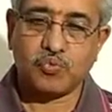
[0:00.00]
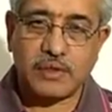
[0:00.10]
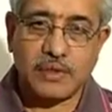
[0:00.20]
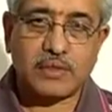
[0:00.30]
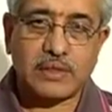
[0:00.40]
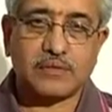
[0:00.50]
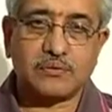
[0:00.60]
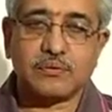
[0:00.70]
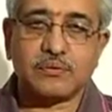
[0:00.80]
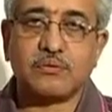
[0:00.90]
We now try
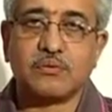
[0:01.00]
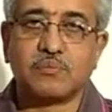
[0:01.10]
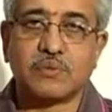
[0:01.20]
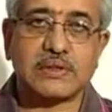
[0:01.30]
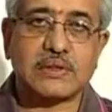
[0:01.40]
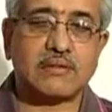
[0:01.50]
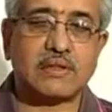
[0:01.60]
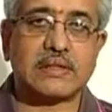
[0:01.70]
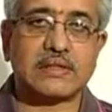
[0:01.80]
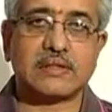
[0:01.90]
to project
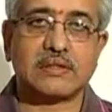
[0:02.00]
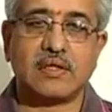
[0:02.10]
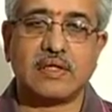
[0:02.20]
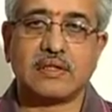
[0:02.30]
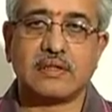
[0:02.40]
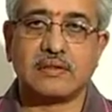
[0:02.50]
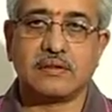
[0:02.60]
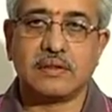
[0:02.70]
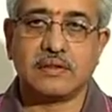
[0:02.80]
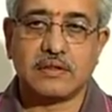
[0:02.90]
our attention on a
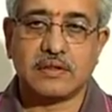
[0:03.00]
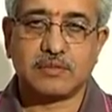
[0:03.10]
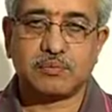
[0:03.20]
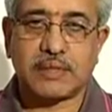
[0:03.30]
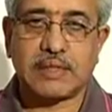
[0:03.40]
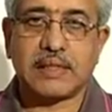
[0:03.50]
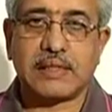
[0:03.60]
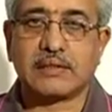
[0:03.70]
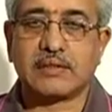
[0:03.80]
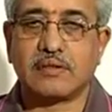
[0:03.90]
special
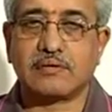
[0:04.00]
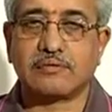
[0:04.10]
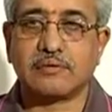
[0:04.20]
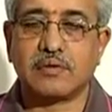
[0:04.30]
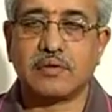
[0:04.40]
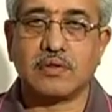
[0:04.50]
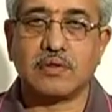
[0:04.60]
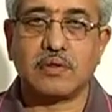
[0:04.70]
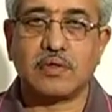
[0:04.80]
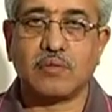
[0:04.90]
case of
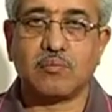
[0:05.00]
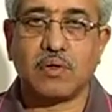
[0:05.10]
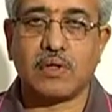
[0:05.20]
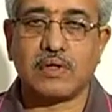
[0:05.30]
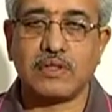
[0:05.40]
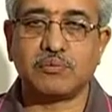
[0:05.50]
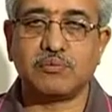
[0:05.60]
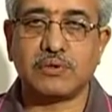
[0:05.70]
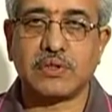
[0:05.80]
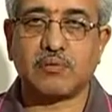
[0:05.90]
bodies
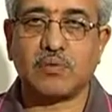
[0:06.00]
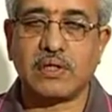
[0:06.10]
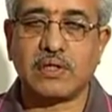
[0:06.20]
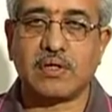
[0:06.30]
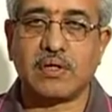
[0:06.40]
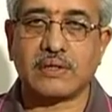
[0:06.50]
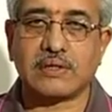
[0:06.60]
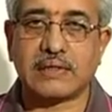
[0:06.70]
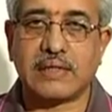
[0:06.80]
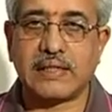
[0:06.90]
which are moving along a
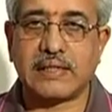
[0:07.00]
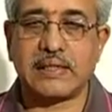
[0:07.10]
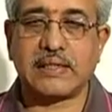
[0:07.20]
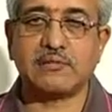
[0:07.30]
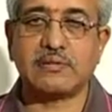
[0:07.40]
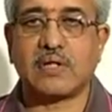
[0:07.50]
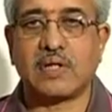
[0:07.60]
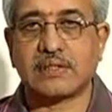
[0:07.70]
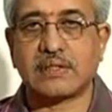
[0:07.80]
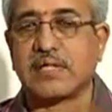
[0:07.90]
straight line with
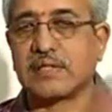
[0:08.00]
constant